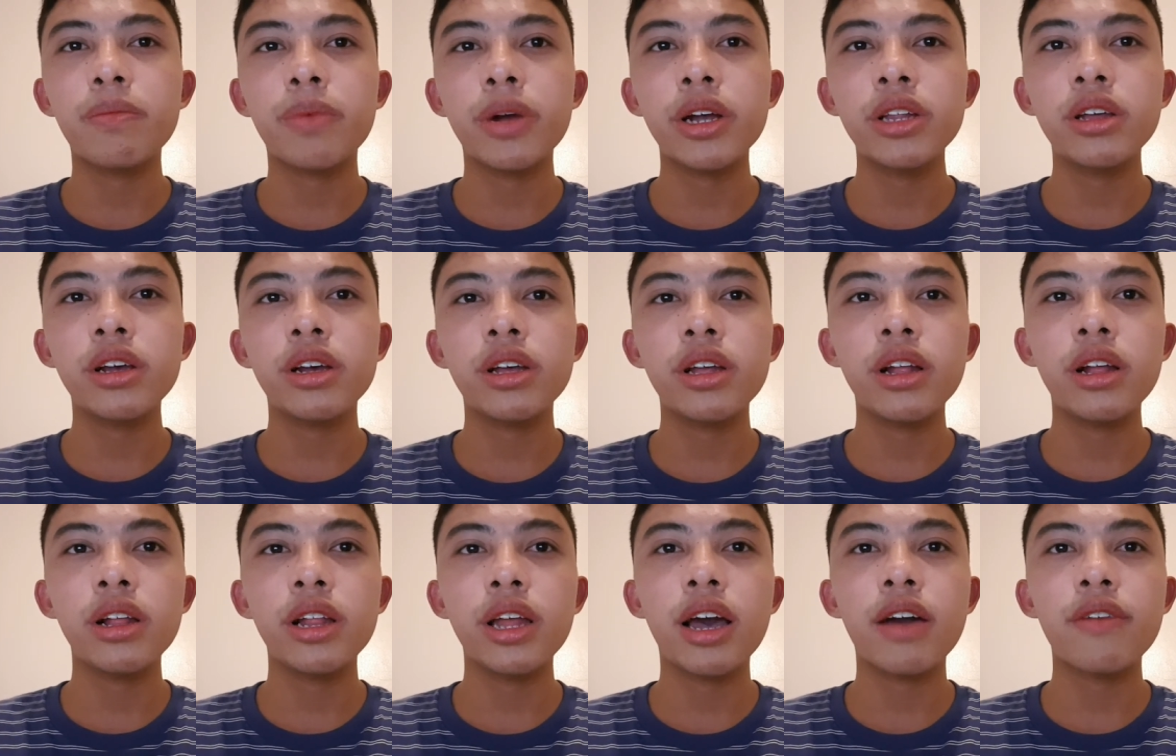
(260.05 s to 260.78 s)

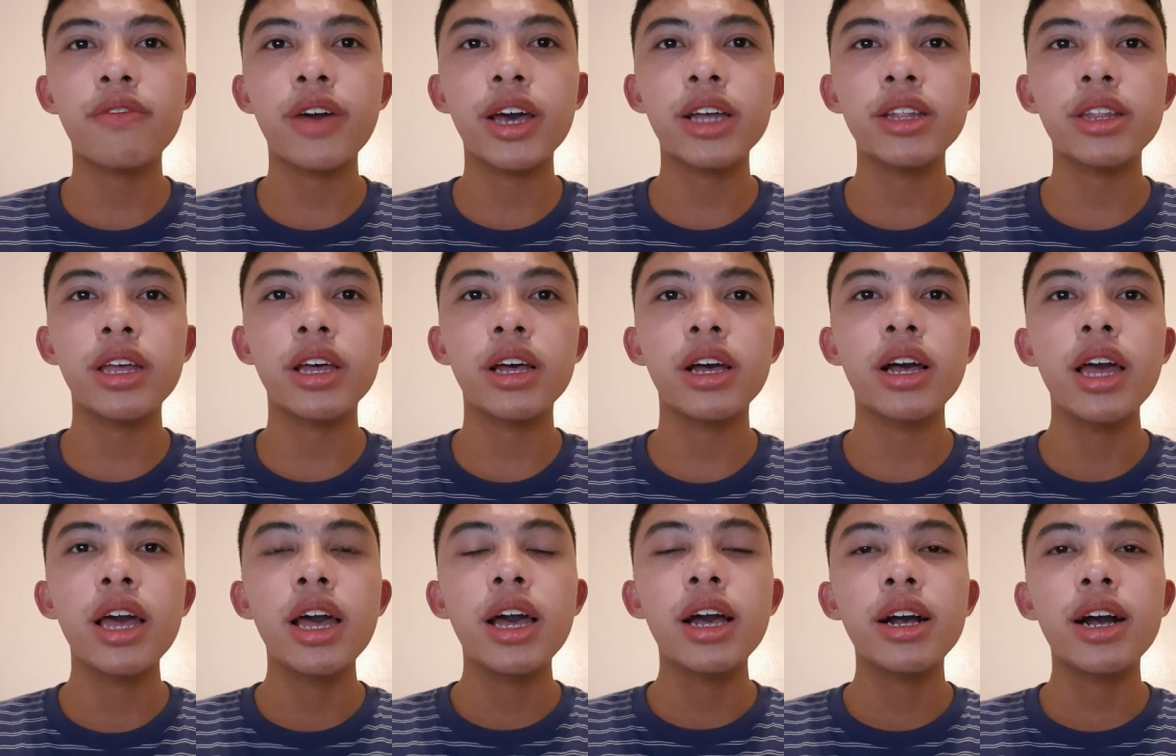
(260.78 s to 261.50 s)
particularly
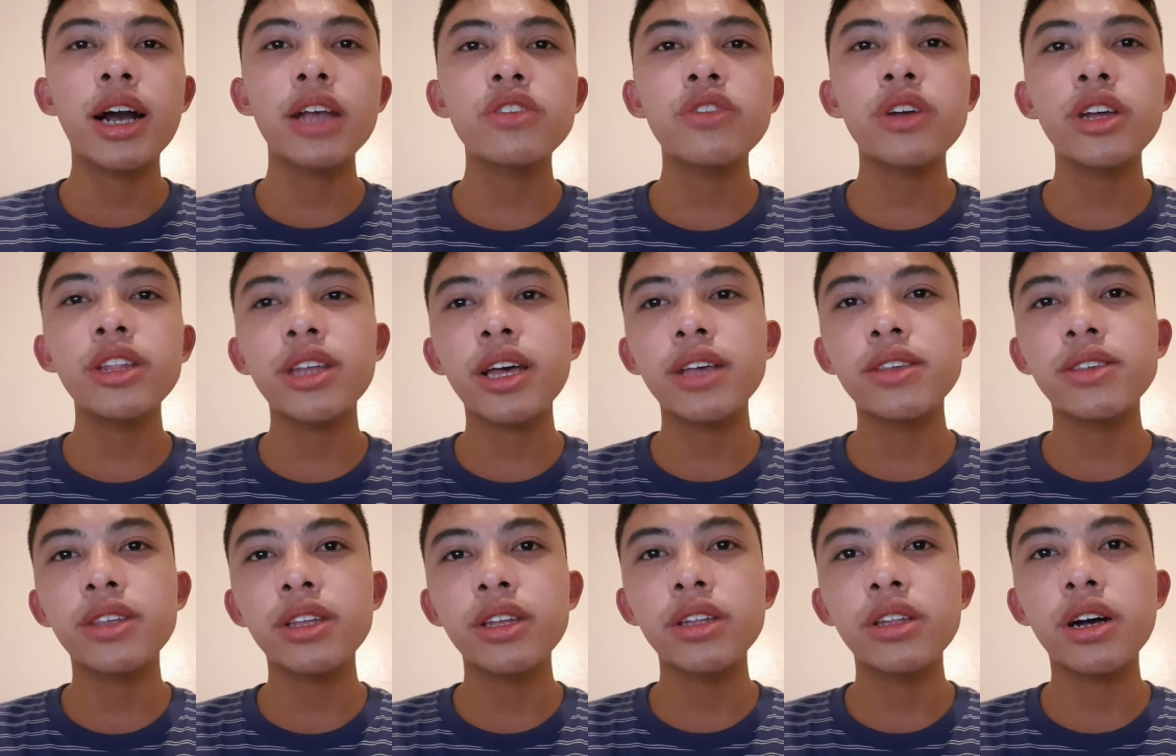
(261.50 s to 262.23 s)
affecting
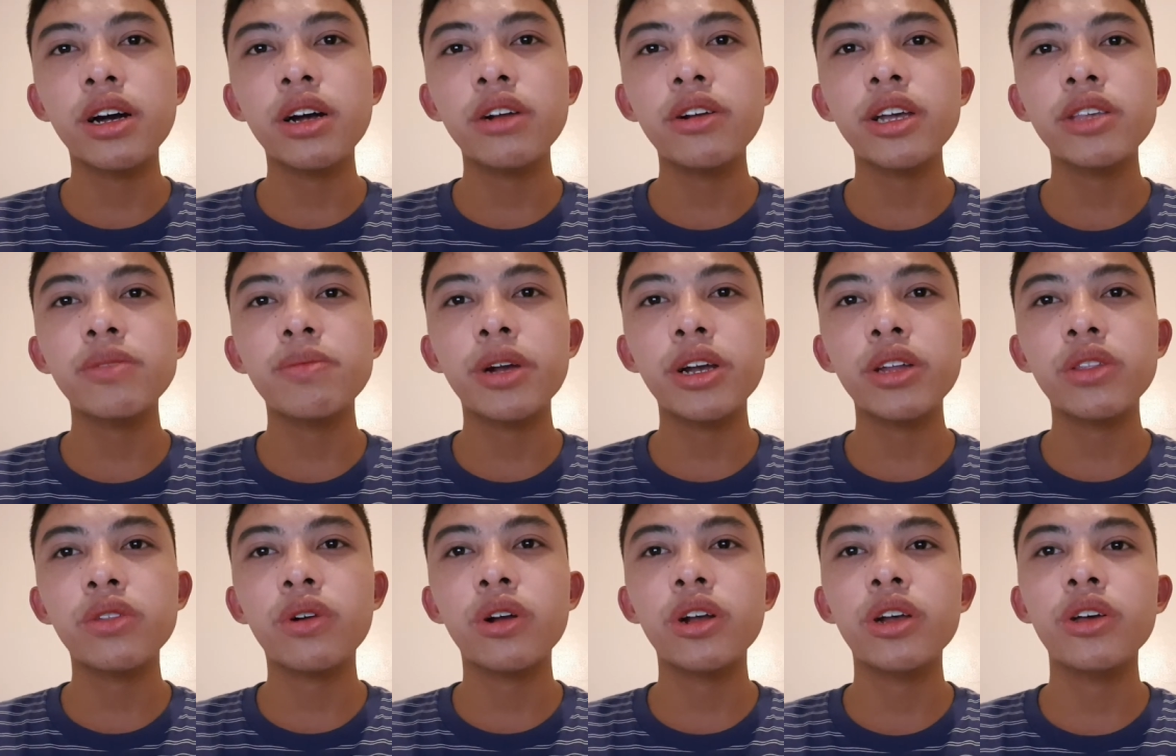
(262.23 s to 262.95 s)
gastrointestinal,
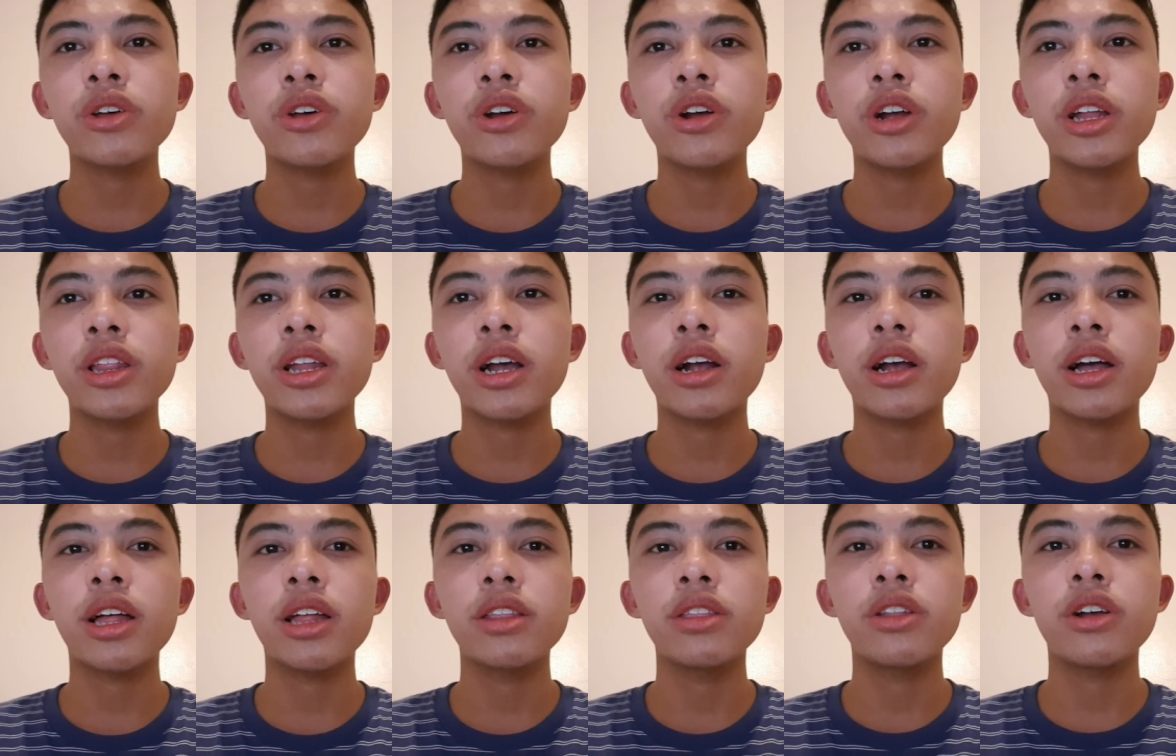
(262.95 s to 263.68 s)
respiratory,
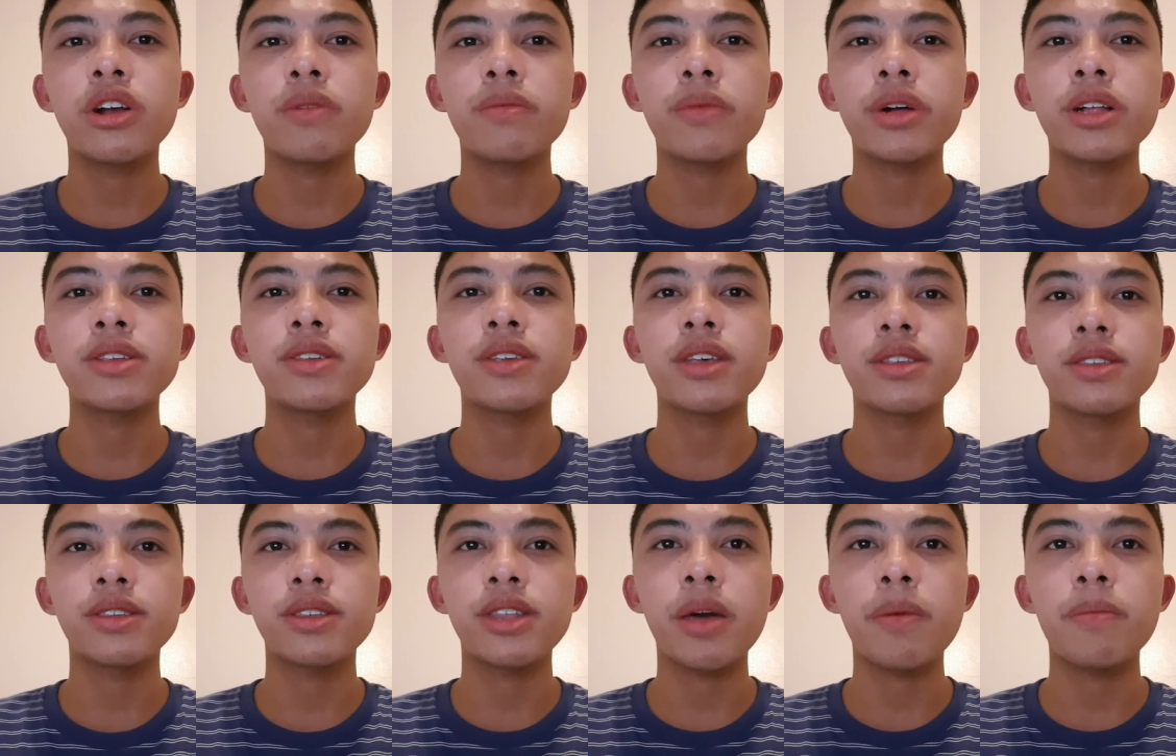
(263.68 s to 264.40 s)
urinary, and dermal
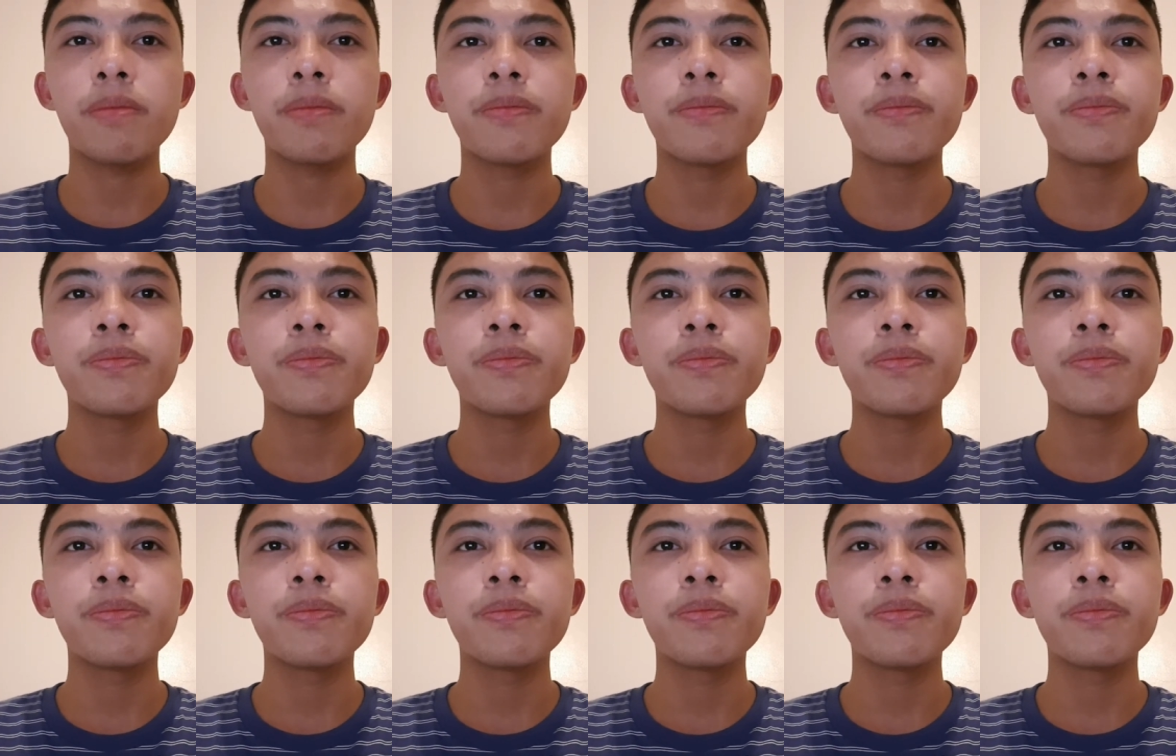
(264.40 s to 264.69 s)
system.